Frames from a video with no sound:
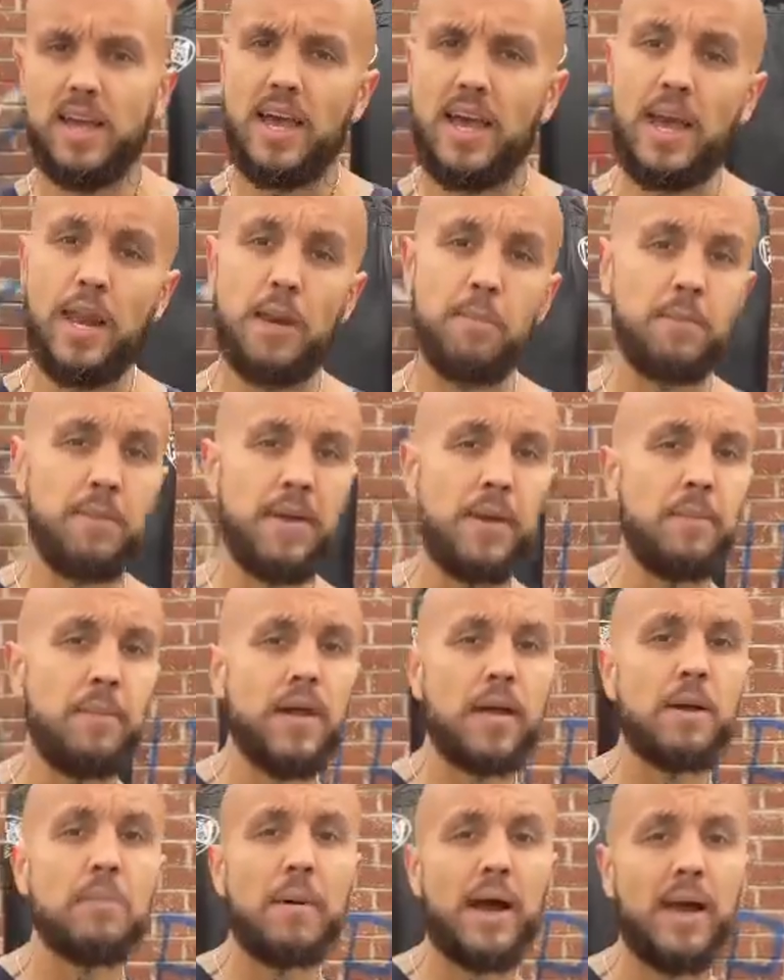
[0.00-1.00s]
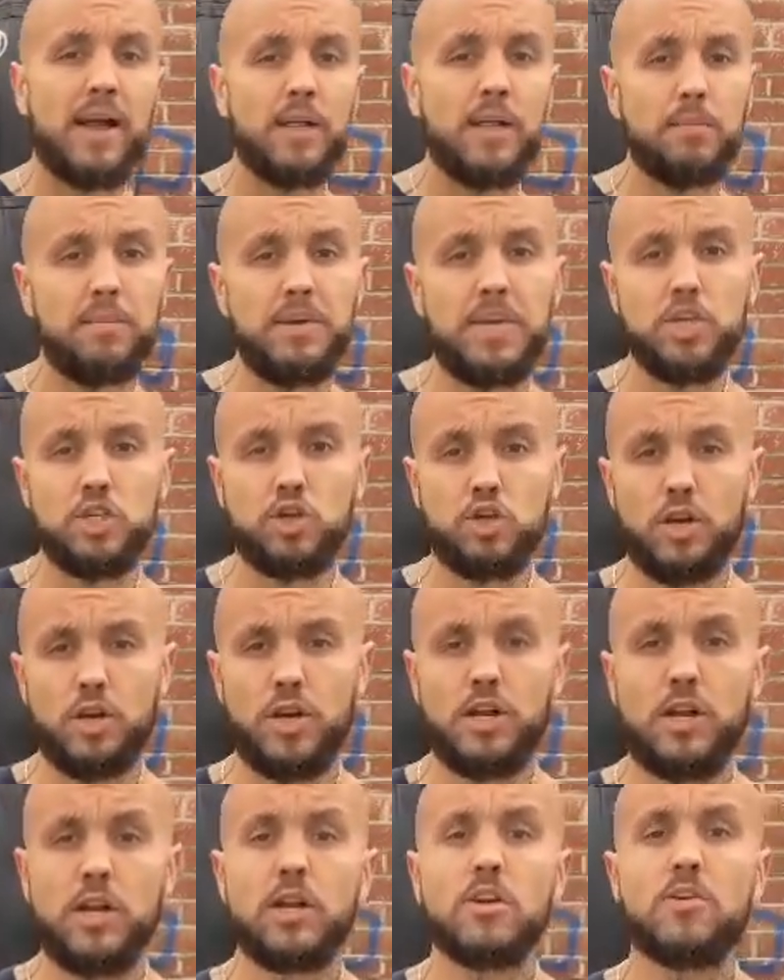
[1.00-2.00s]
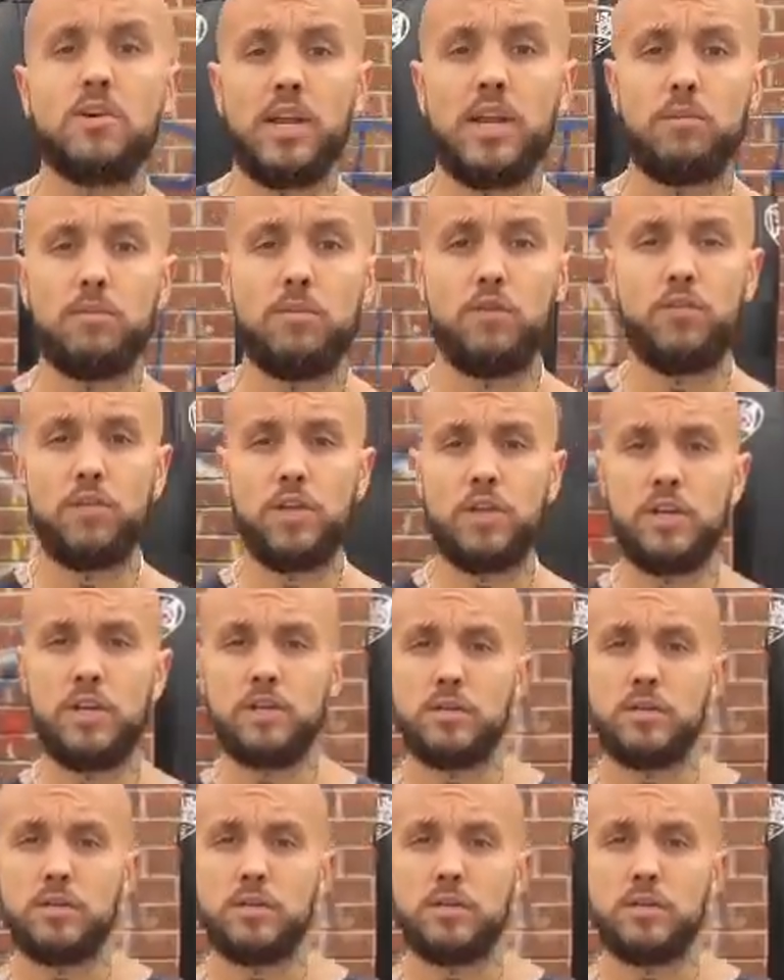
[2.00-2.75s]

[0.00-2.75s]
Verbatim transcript: and mimic Michael B. Jordan and Creed movie.